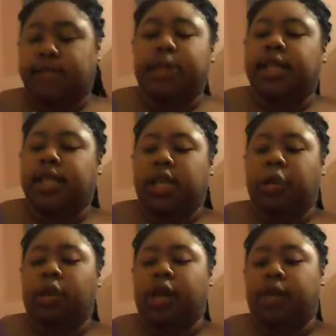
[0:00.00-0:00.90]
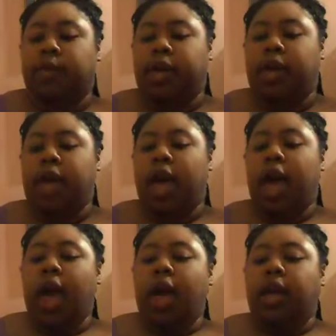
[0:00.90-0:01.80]
means he wanted to be
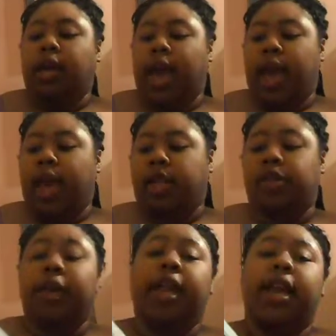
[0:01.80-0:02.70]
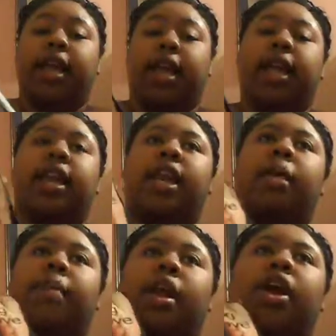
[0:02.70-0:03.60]
gay. So he ended up
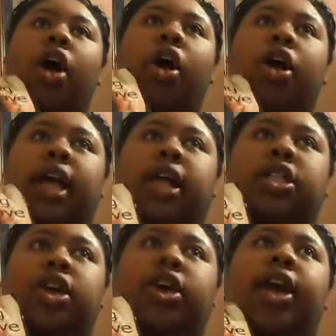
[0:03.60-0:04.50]
being a go-go dancer,